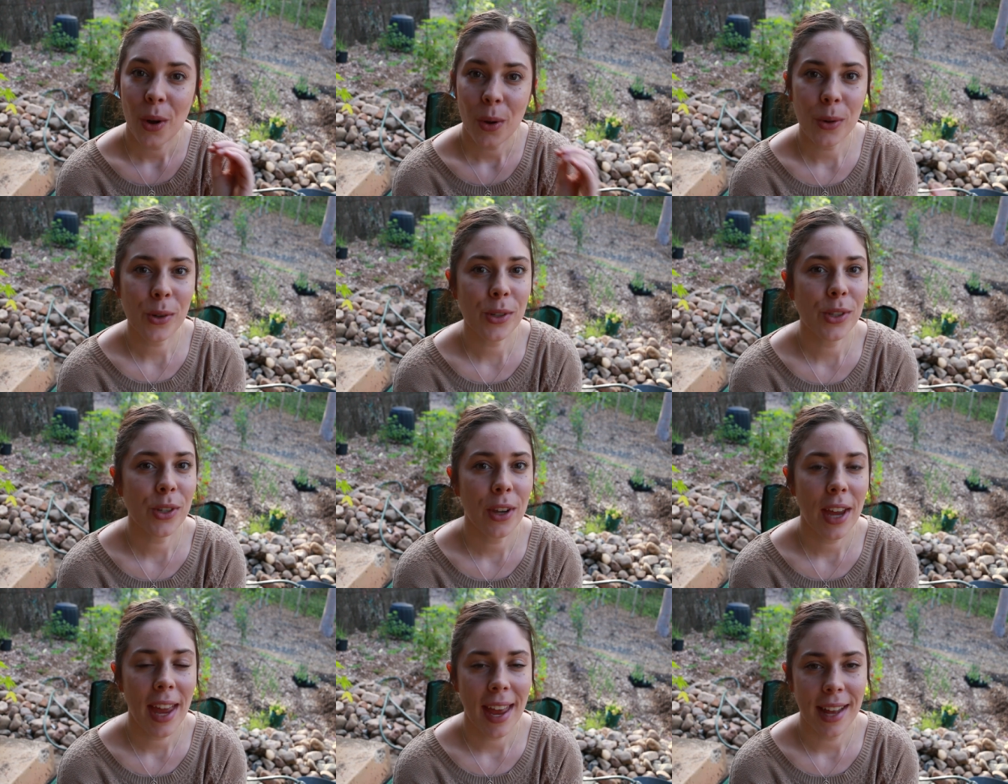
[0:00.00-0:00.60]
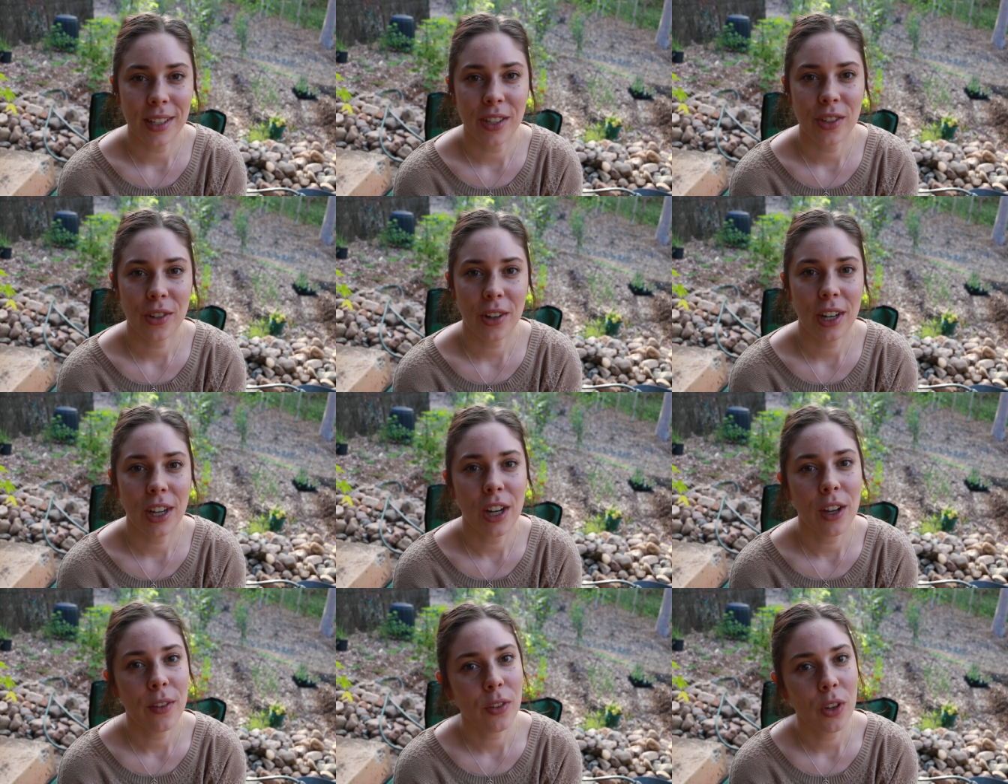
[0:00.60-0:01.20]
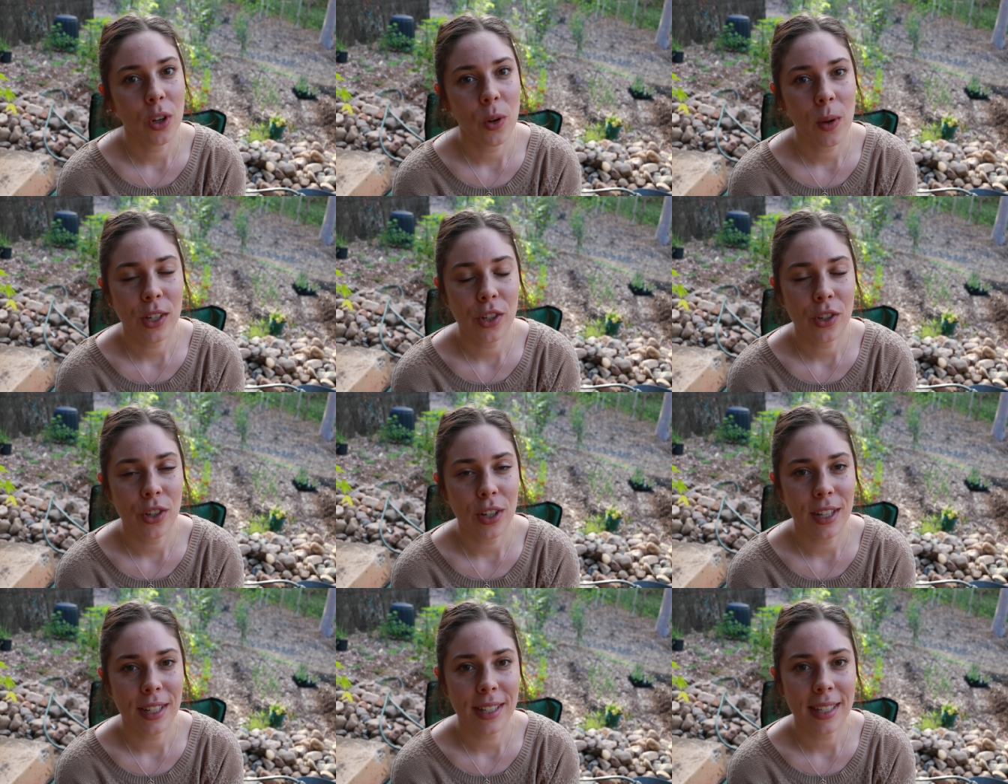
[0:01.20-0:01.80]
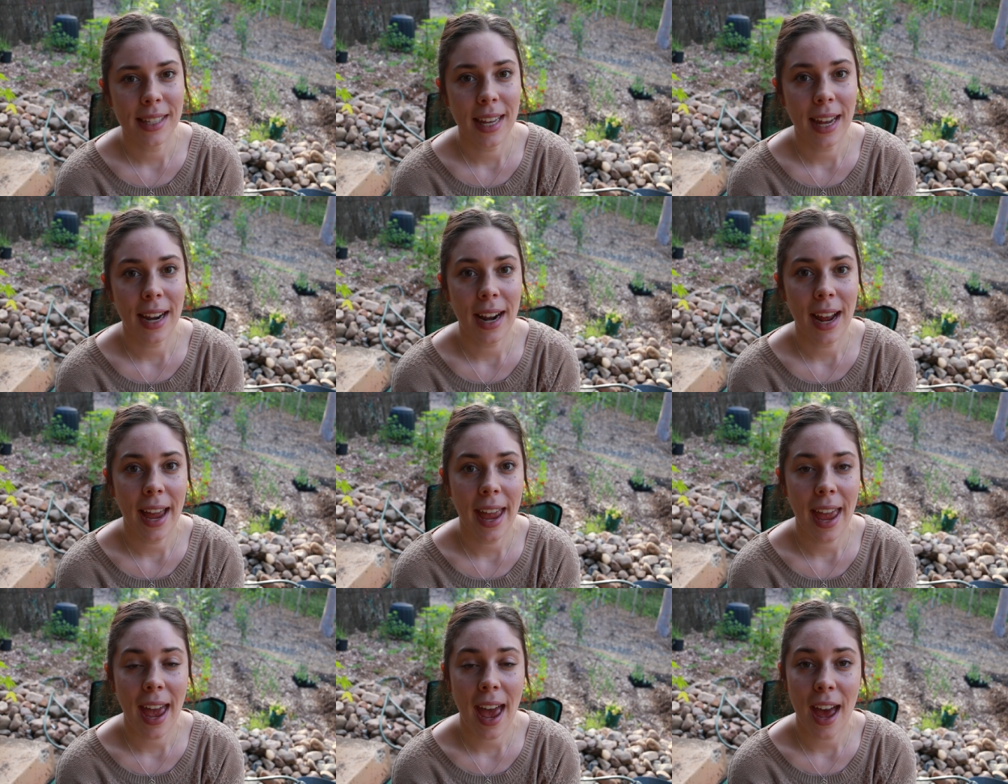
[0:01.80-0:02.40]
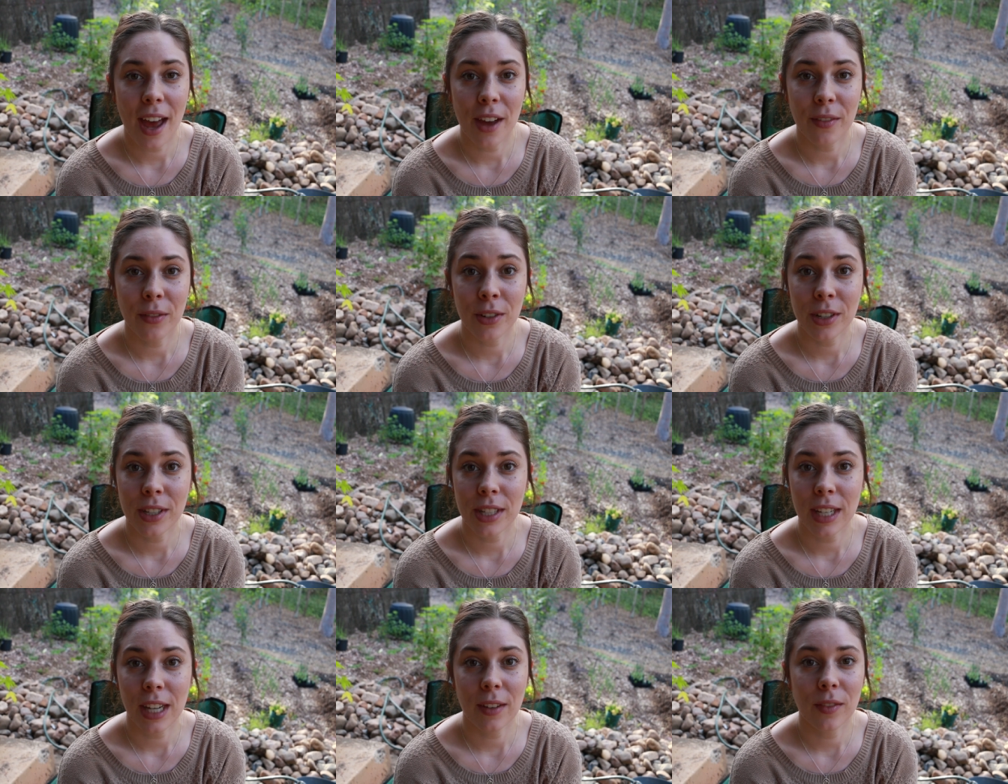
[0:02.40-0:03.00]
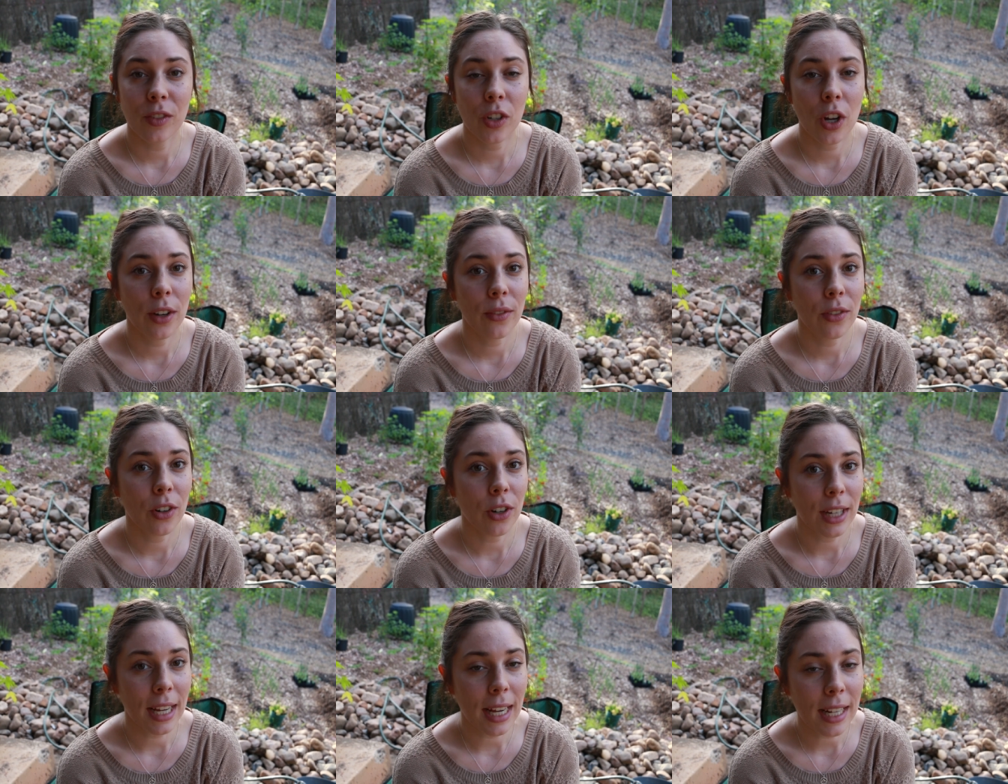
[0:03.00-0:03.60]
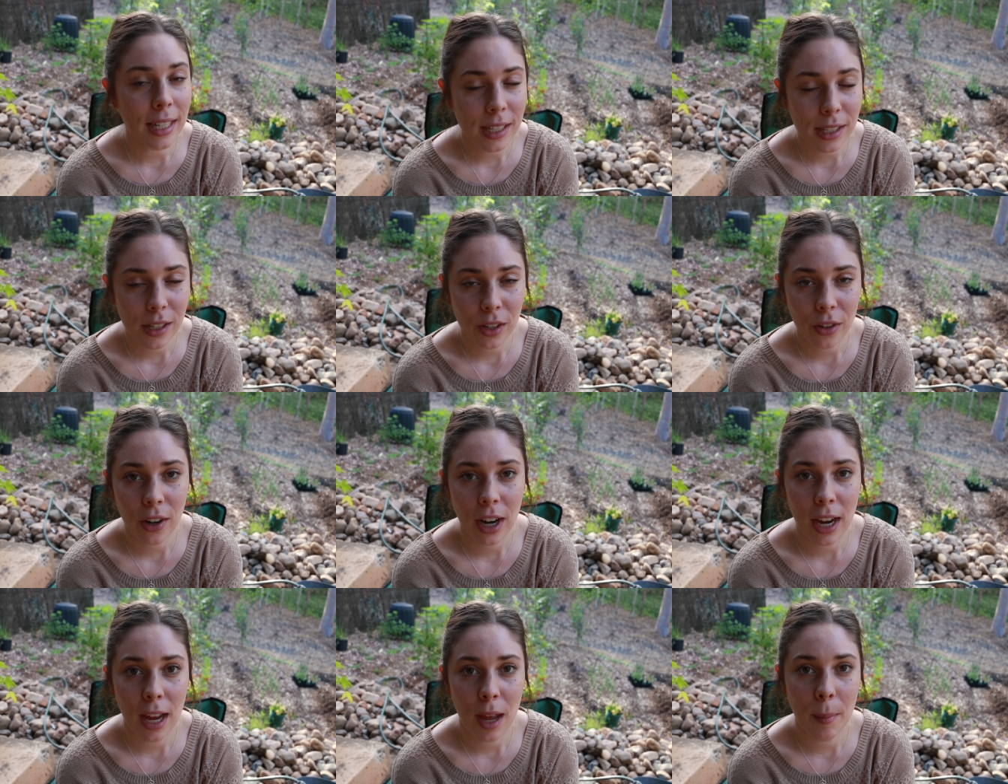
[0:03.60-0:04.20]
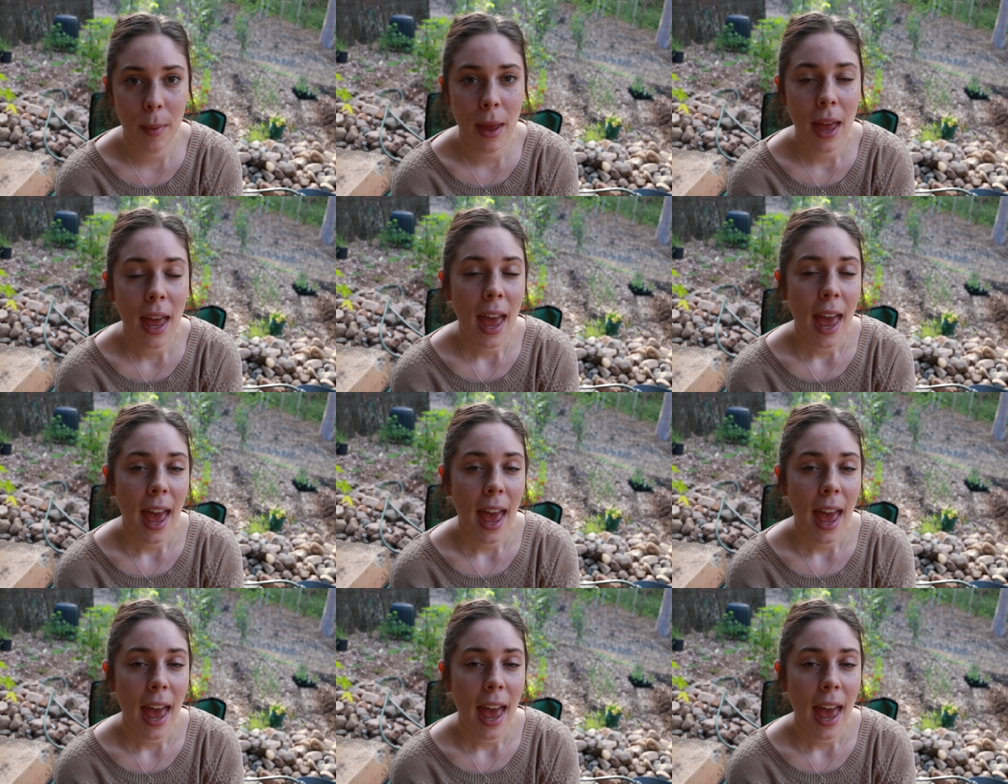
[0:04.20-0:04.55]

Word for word: also answering a few questions that I have received over on Instagram